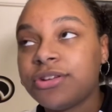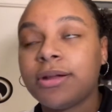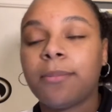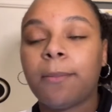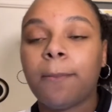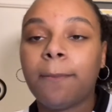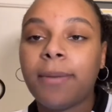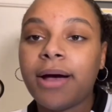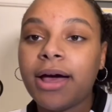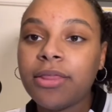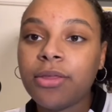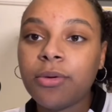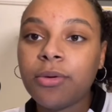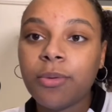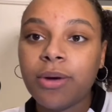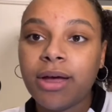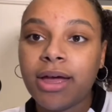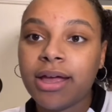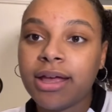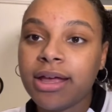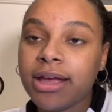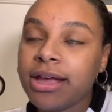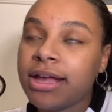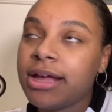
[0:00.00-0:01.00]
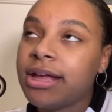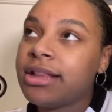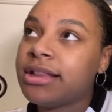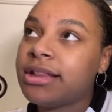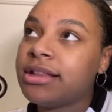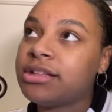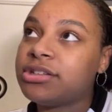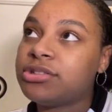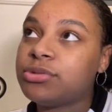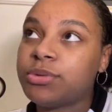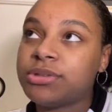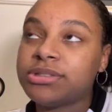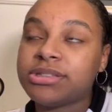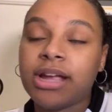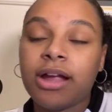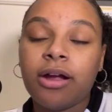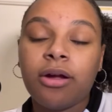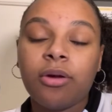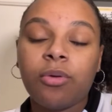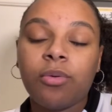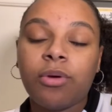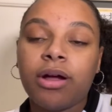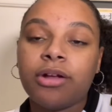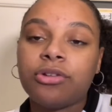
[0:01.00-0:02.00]
And by the way, this was
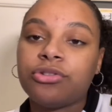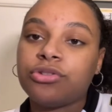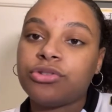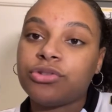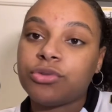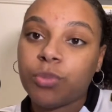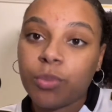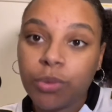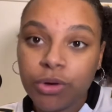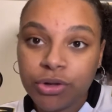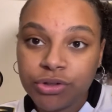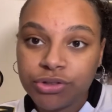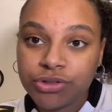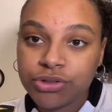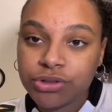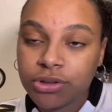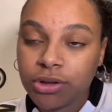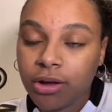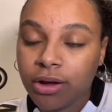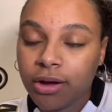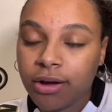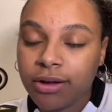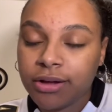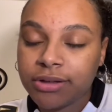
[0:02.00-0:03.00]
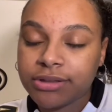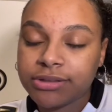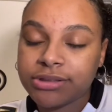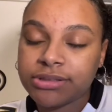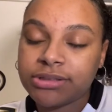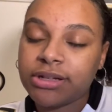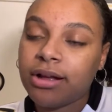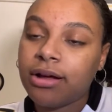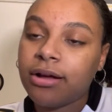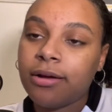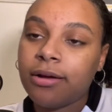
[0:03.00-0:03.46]
Aaron Rodgers' worst loss.